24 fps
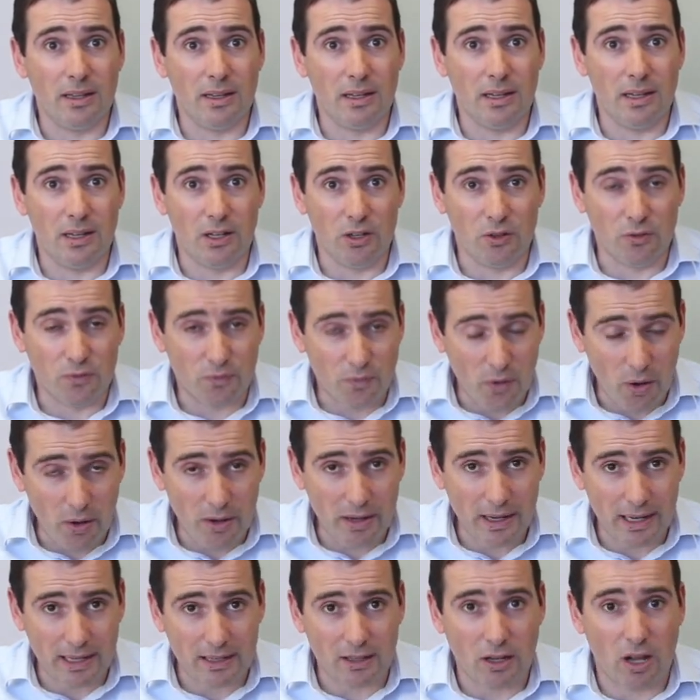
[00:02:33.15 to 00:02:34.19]
It is
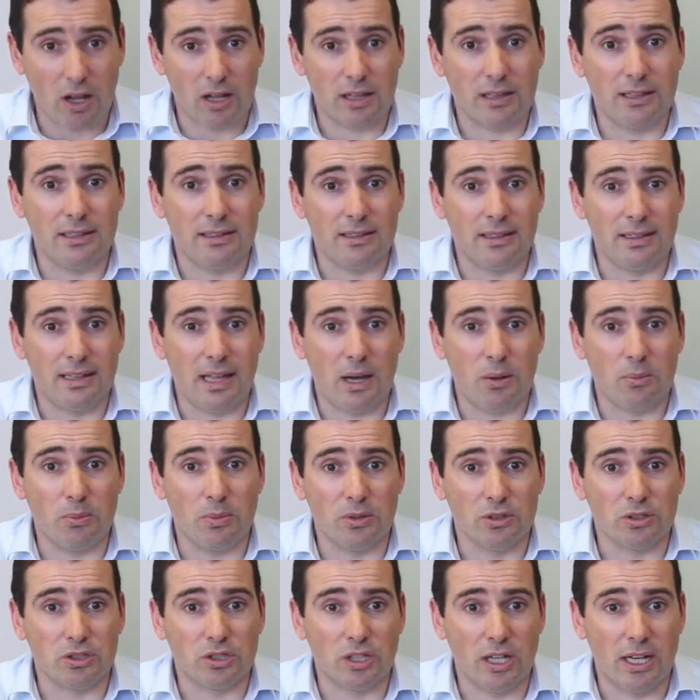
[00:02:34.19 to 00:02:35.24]
very unlikely that that
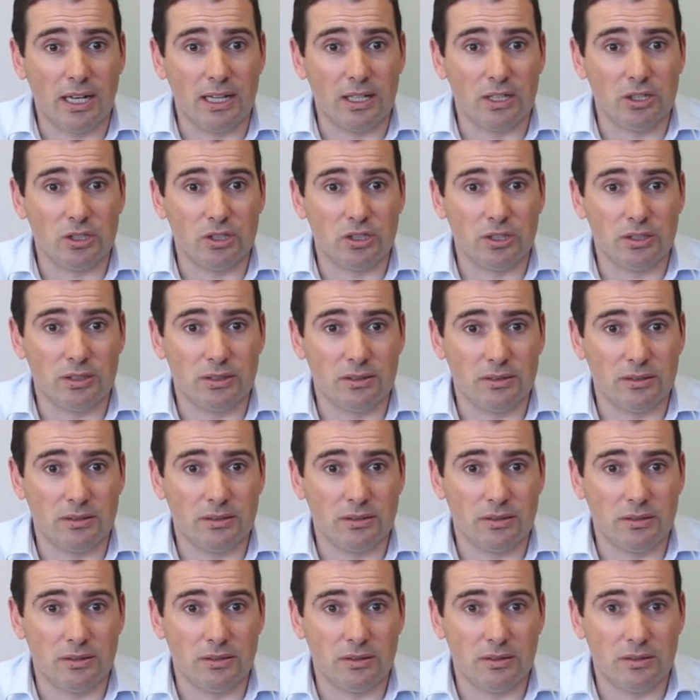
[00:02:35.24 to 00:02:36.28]
will change.
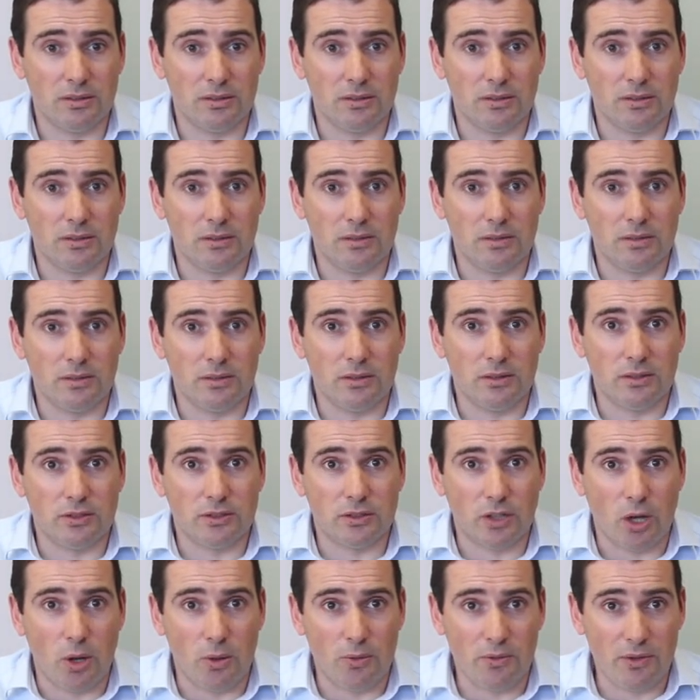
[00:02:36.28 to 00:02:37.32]

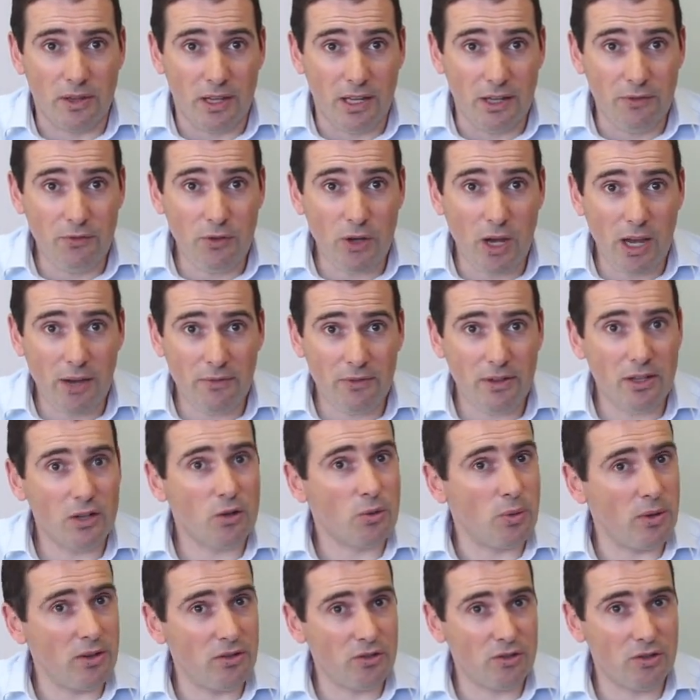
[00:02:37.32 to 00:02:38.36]
So if you have any
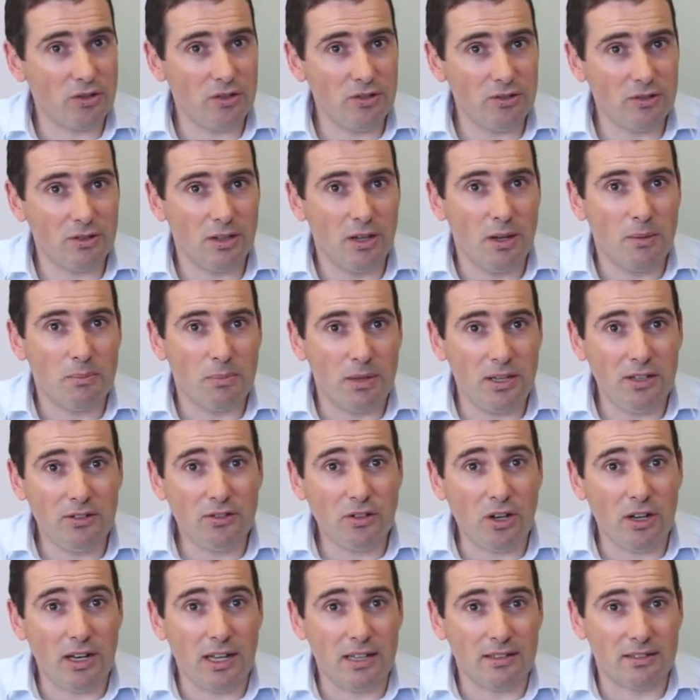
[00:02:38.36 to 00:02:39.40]
questions, please
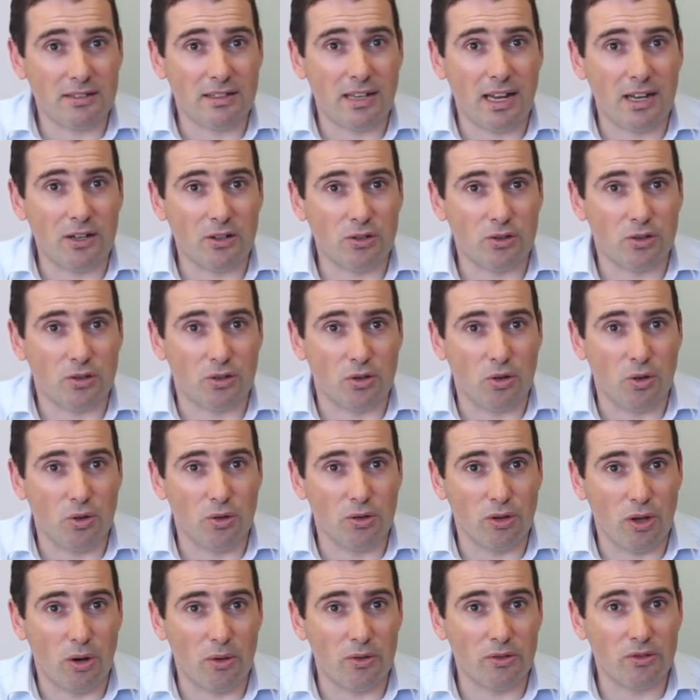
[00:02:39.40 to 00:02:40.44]
don't hesitate to call
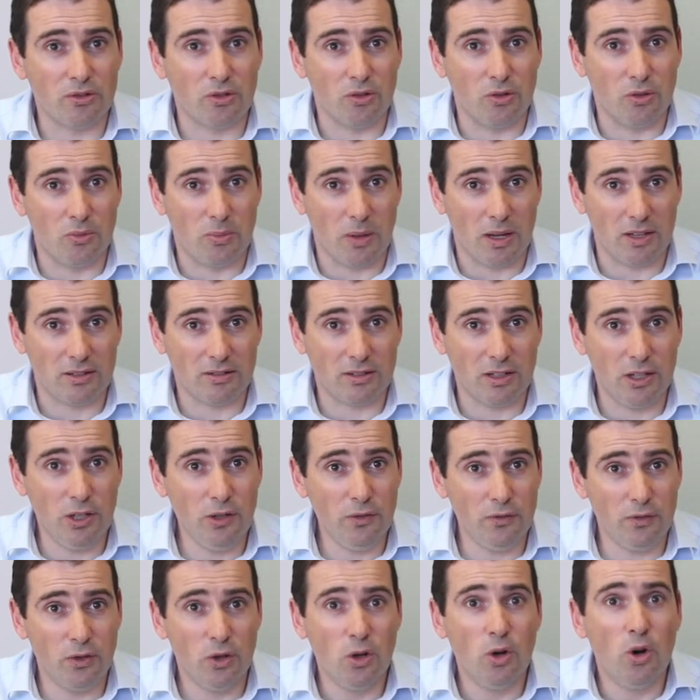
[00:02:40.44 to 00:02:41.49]
Lawrence or
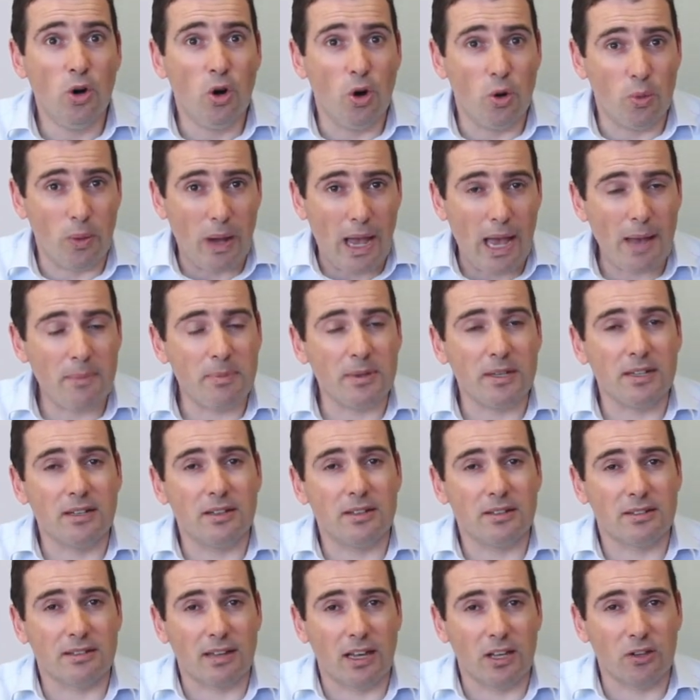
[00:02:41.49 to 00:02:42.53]
myself, or we're happy to
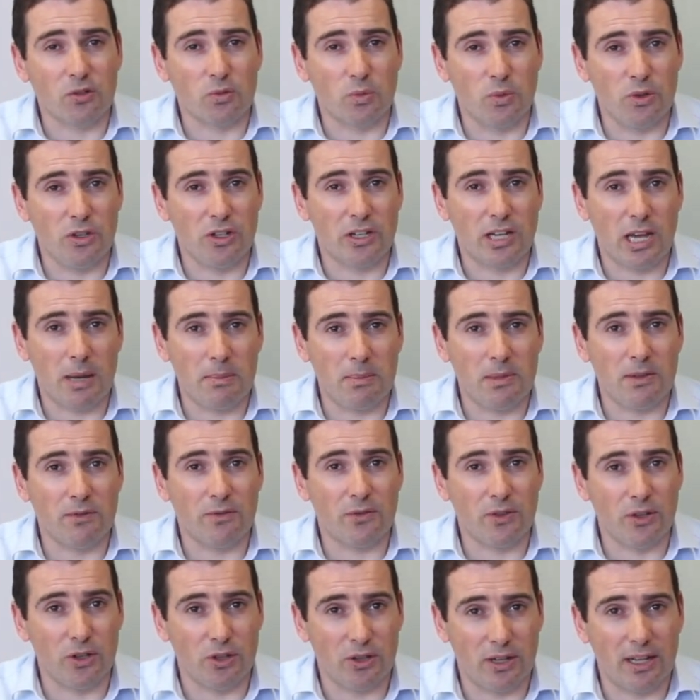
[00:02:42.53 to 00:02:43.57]
discuss when you come in
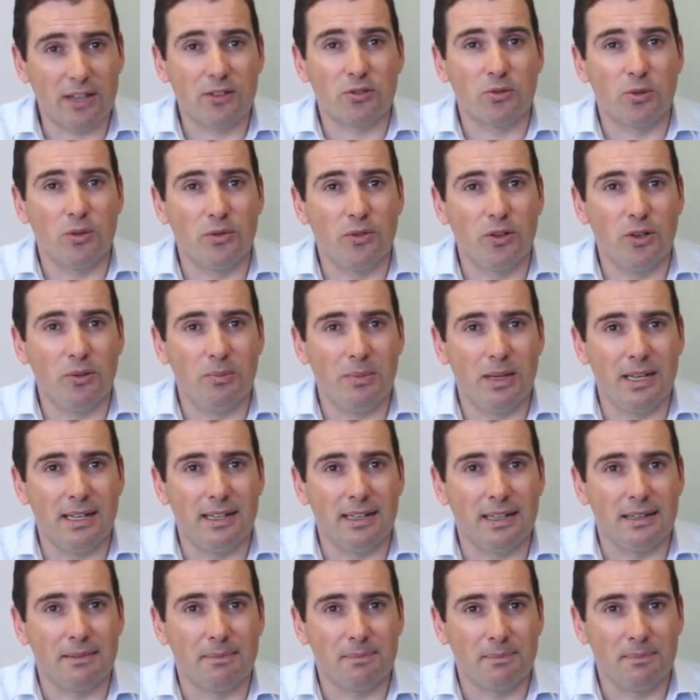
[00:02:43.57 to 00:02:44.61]
for your next review
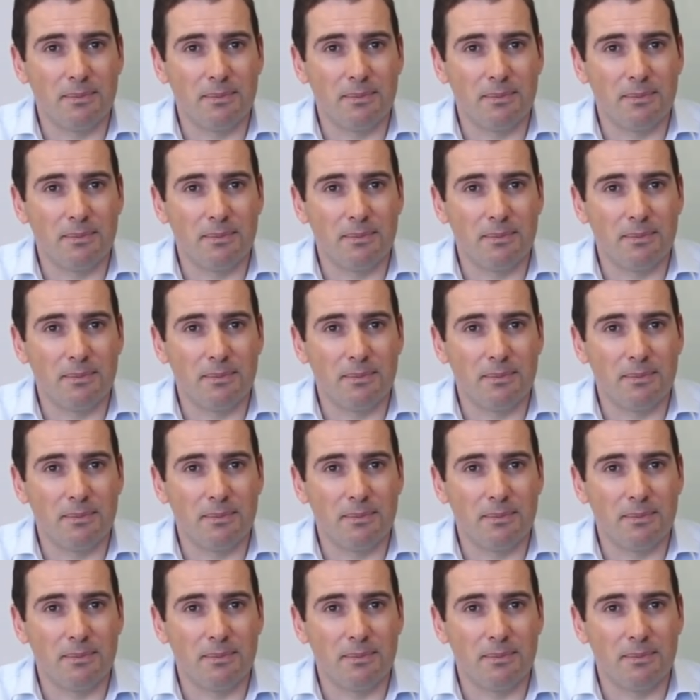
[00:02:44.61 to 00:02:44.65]
meeting.